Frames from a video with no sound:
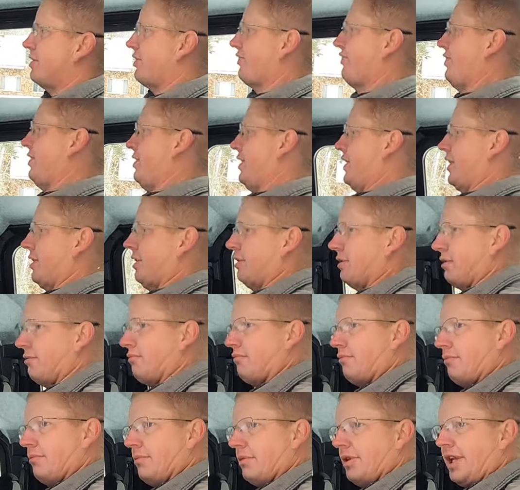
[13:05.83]
you just feel like you're,
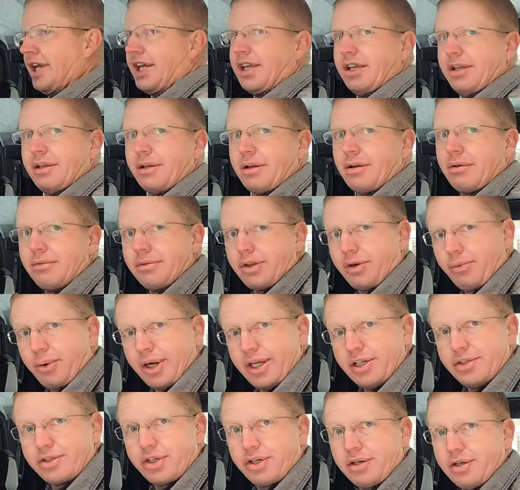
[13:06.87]
like in the
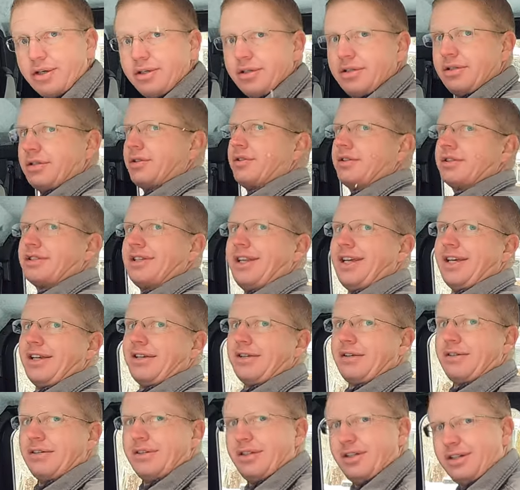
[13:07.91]
Ranger, you're just
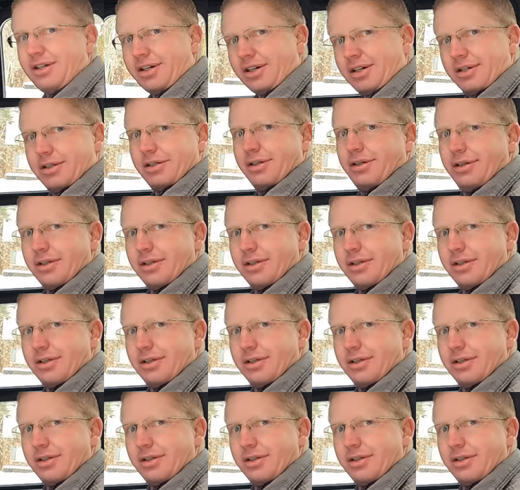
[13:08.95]
like, ugh.